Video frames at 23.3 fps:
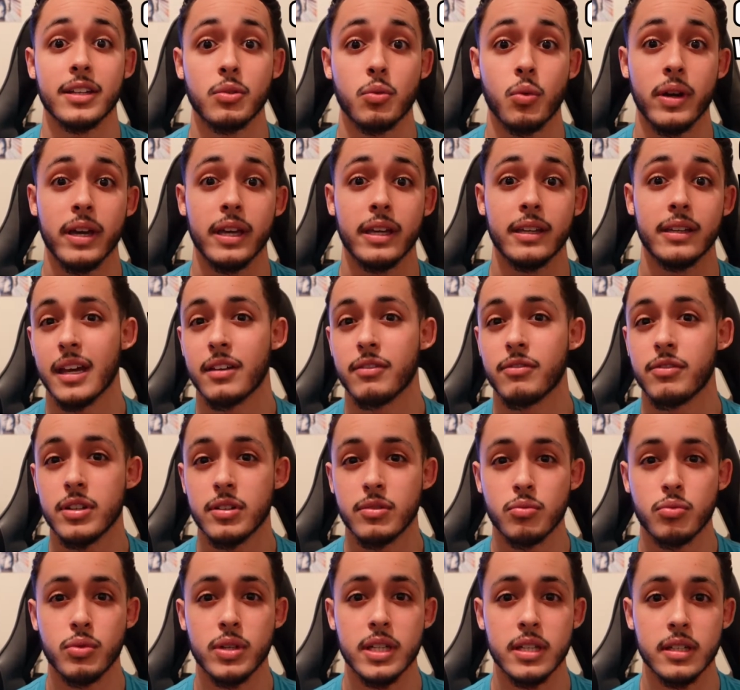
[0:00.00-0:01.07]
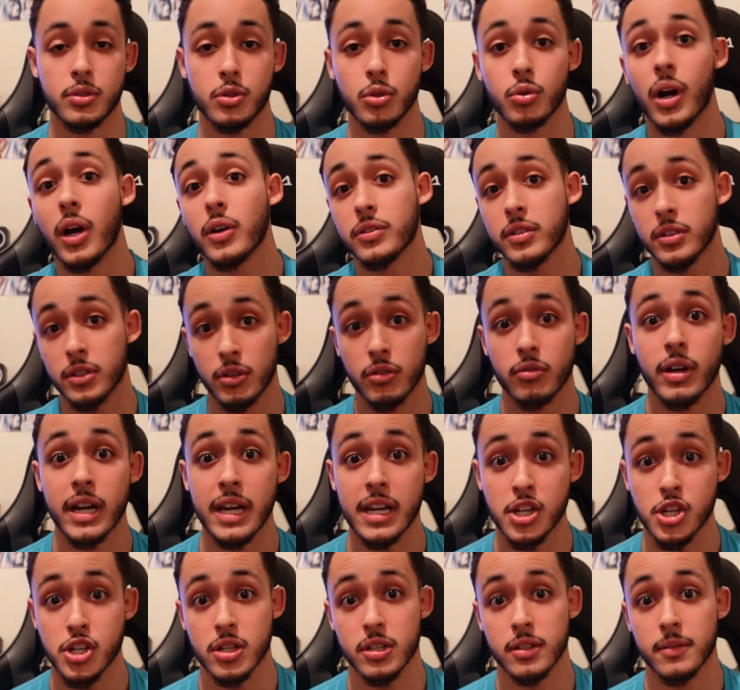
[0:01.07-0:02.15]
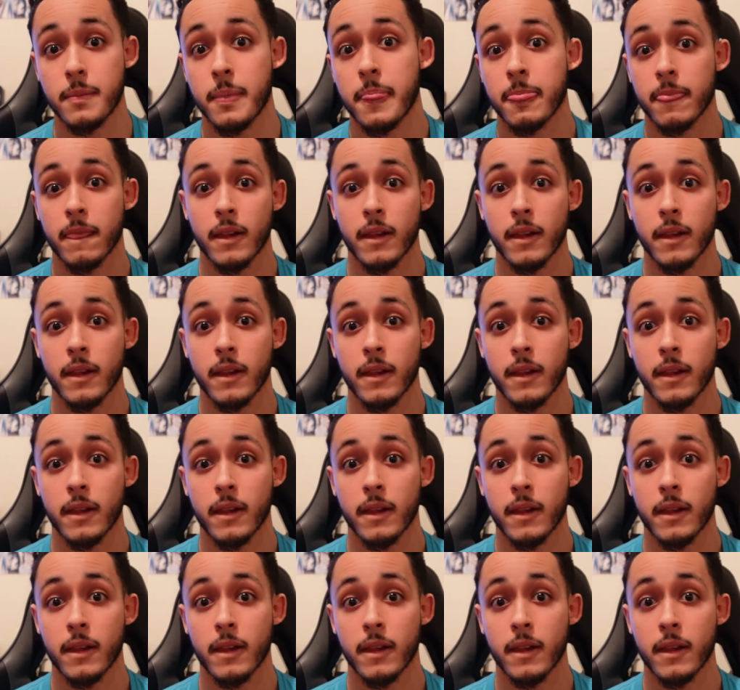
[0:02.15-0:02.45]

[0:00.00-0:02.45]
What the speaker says: weight every week throughout the duration